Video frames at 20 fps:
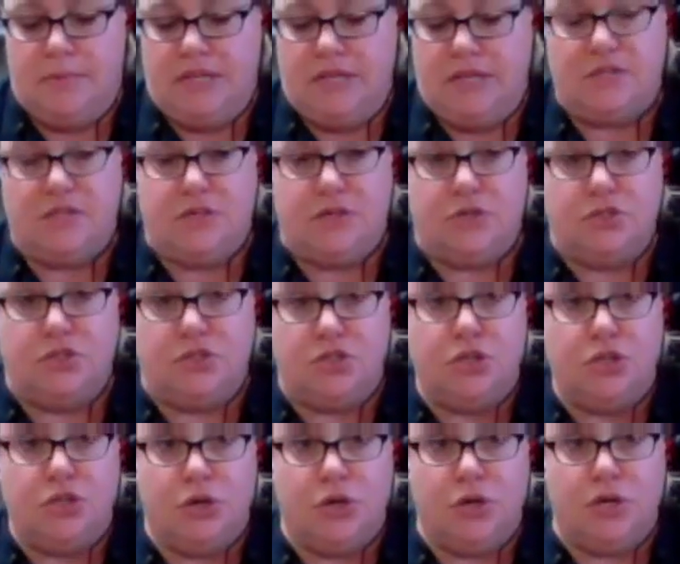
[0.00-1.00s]
easier to
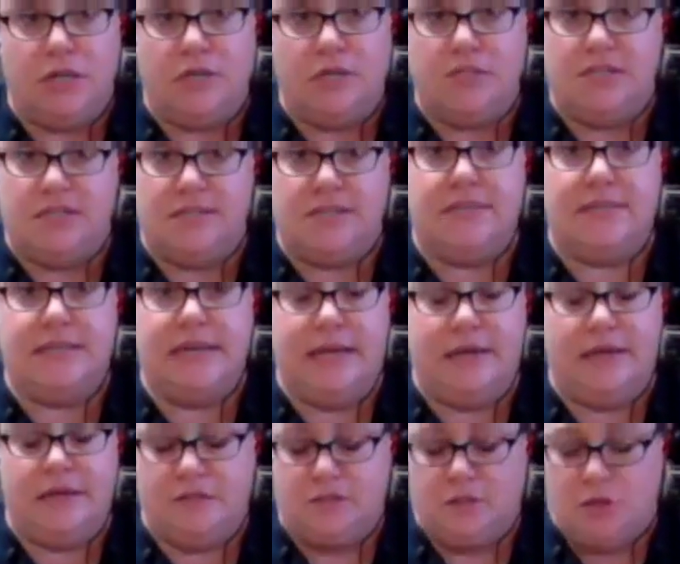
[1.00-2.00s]
cook and doesn't
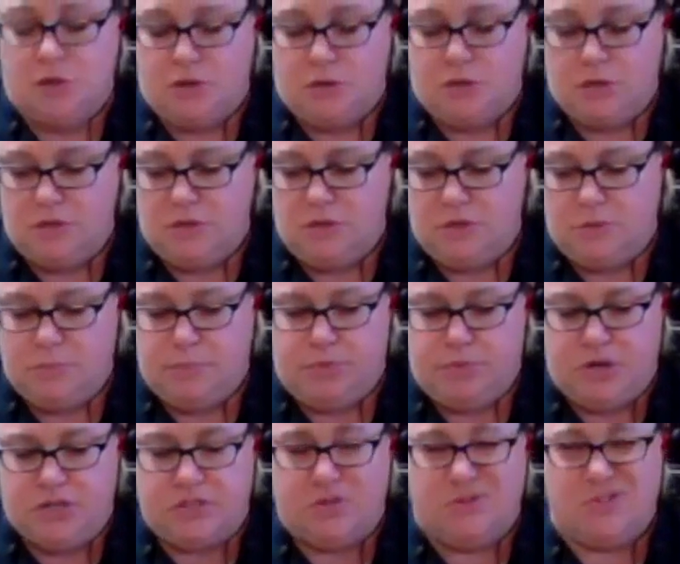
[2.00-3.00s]
take as long. The
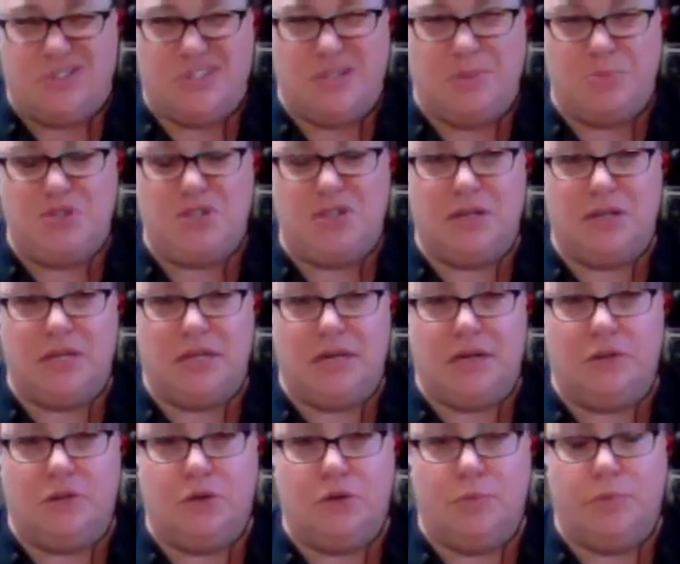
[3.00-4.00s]
pretzels seem to get
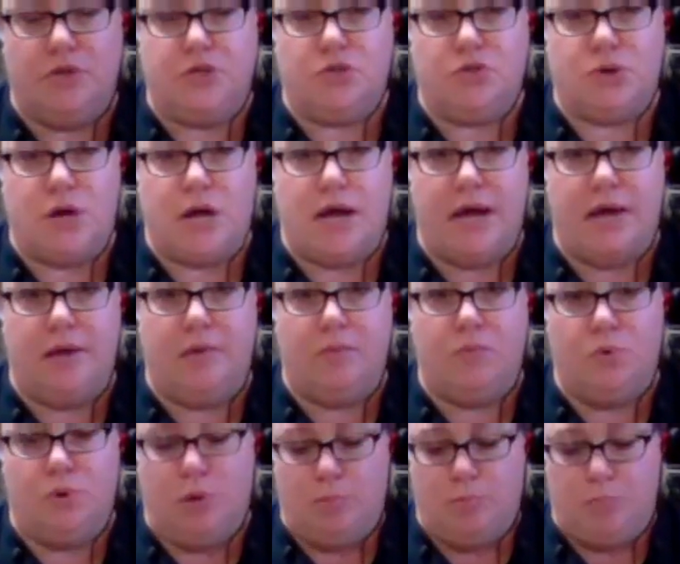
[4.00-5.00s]
a little bit dry and
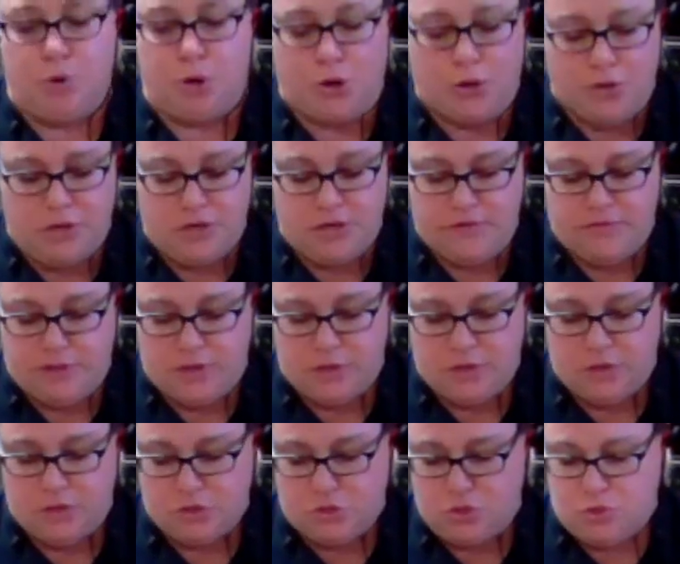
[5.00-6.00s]
will burn if they
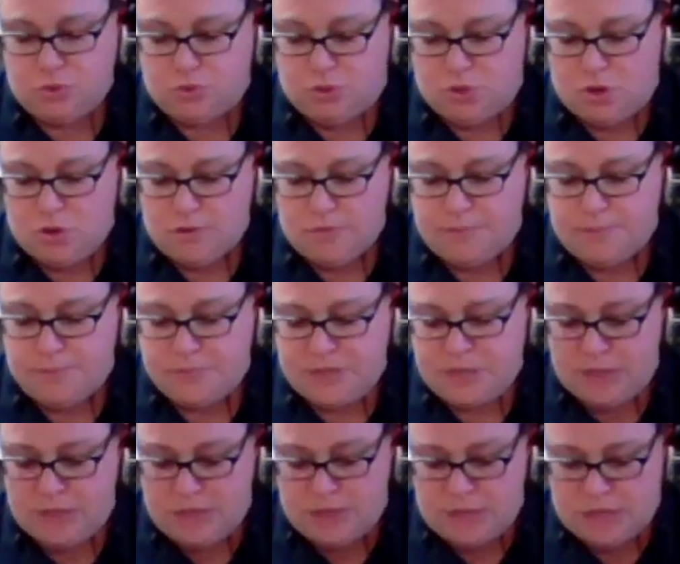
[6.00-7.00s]
cook too long.
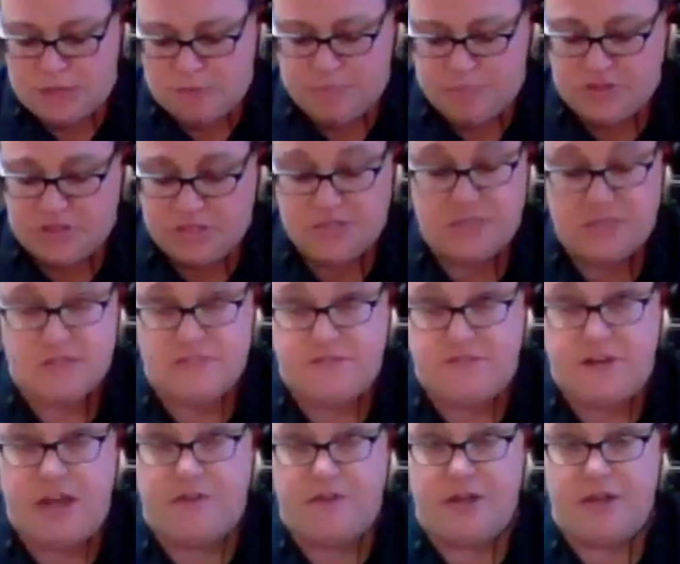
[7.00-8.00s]
But this is a
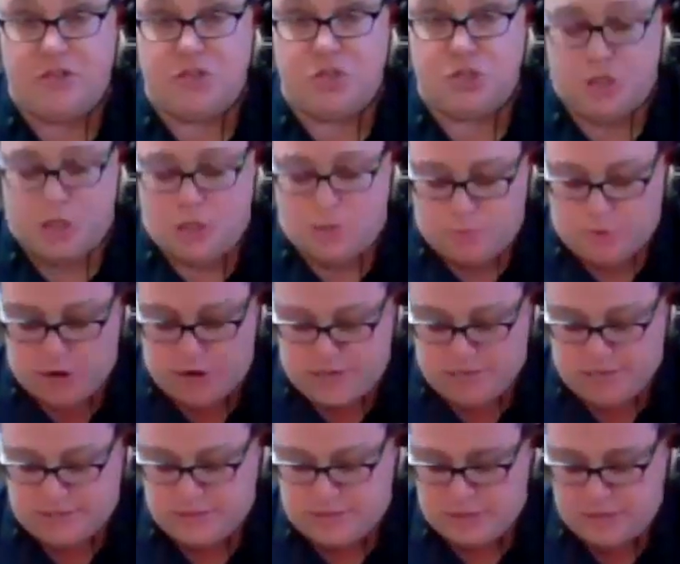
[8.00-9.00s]
5-ounce chicken
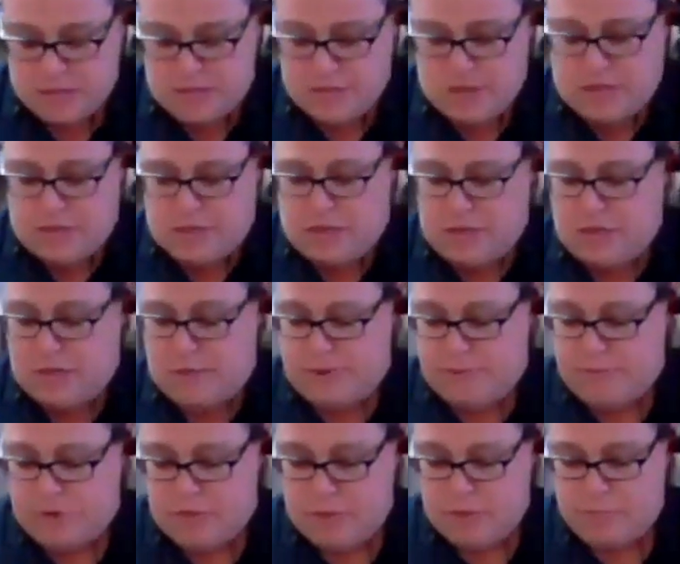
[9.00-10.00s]
breast.
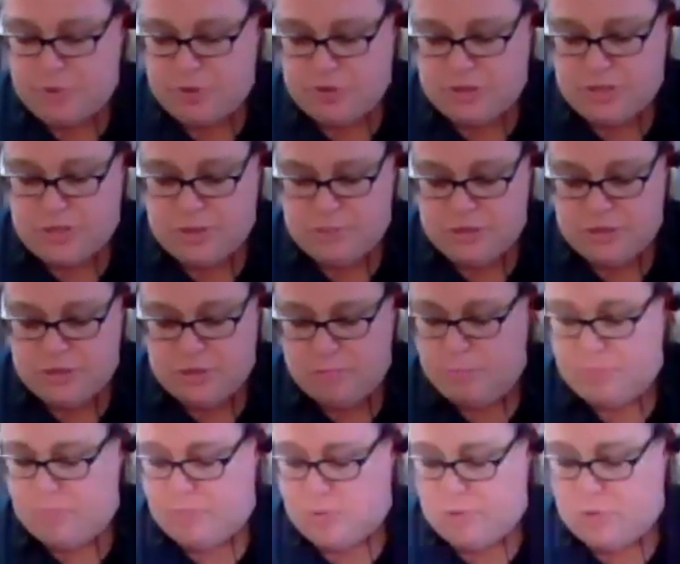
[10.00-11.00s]
I'm going to put them in a
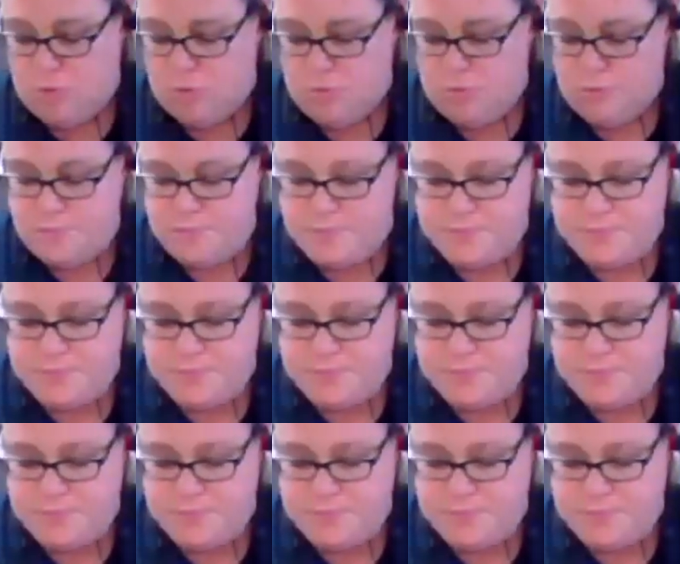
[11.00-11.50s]
bowl,